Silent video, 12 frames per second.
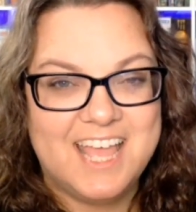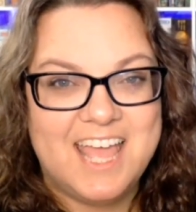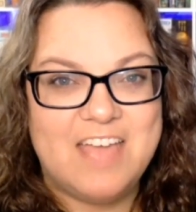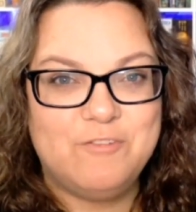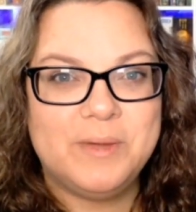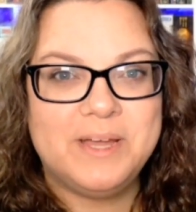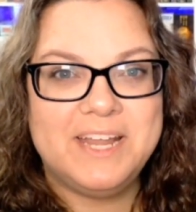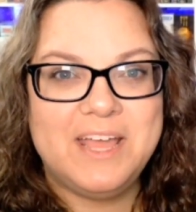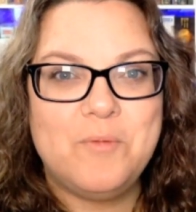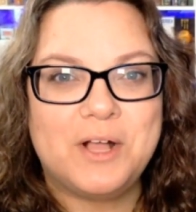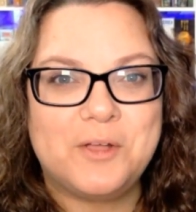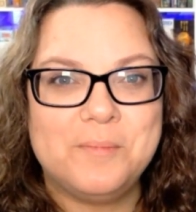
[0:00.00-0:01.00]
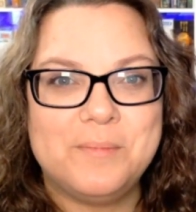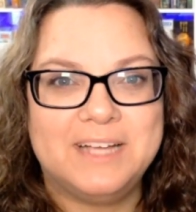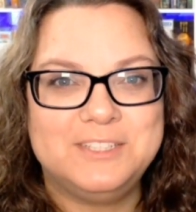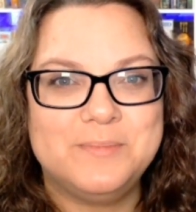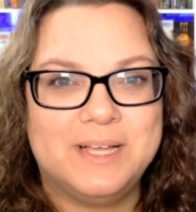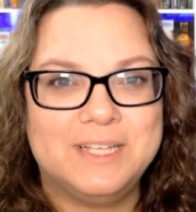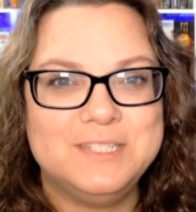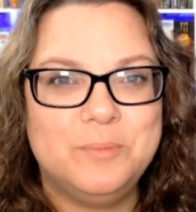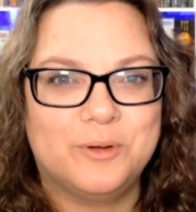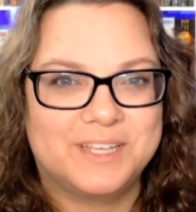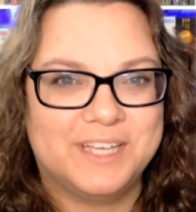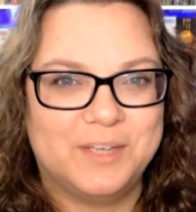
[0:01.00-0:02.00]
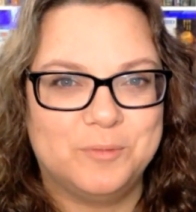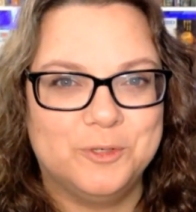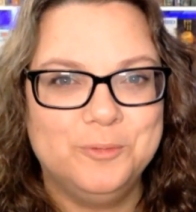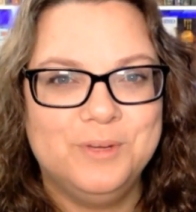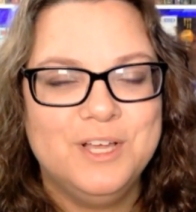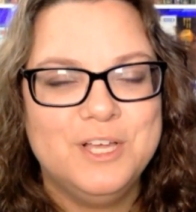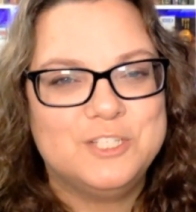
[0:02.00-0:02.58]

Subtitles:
everybody, and welcome back to Mel's Board Game Room.